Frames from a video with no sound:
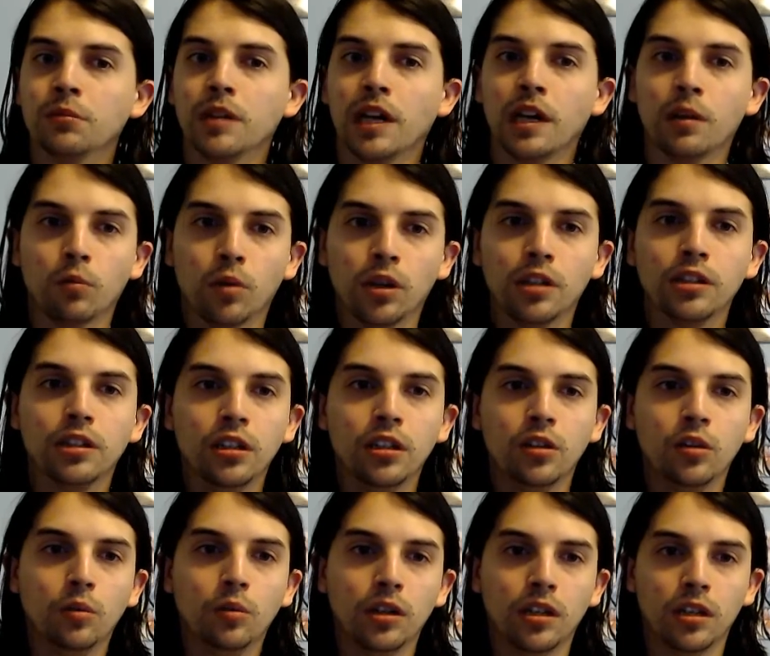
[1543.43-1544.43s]
I want to know
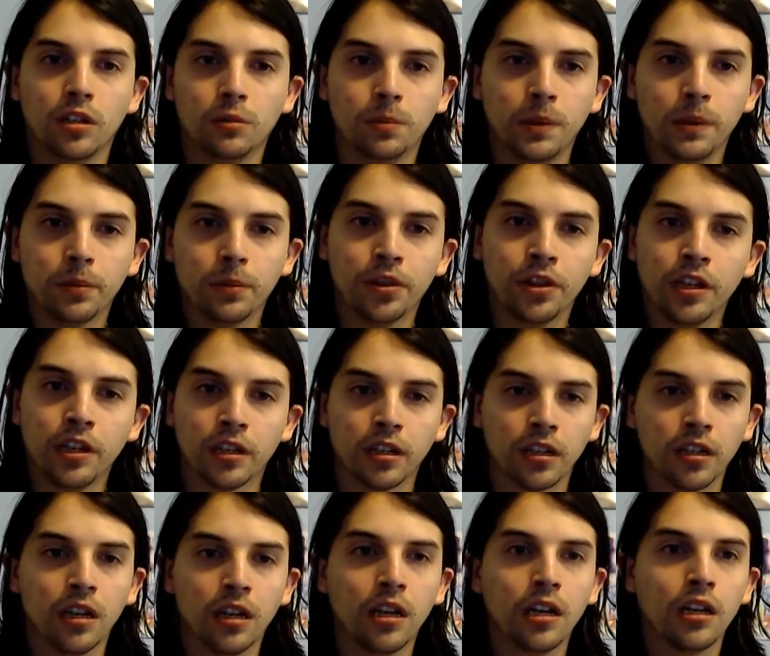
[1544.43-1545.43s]
what other people think.
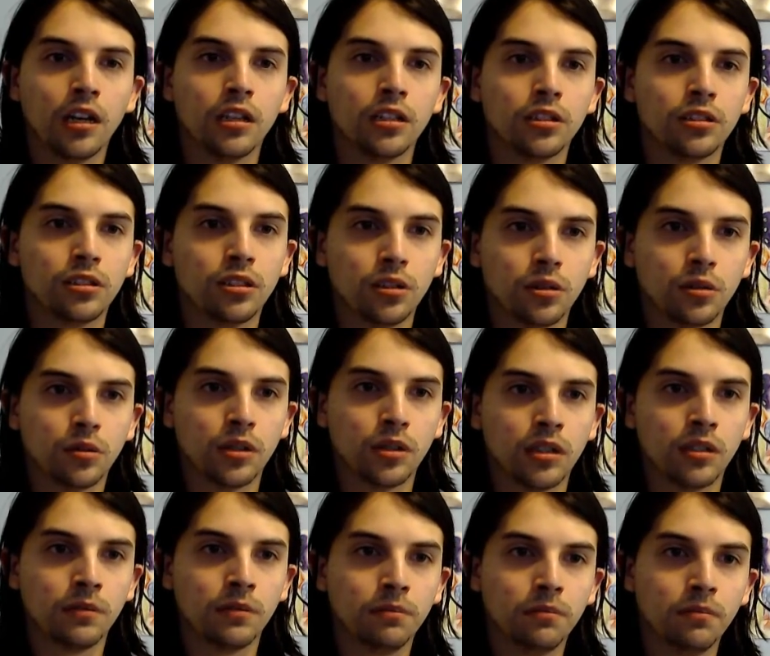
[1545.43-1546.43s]
So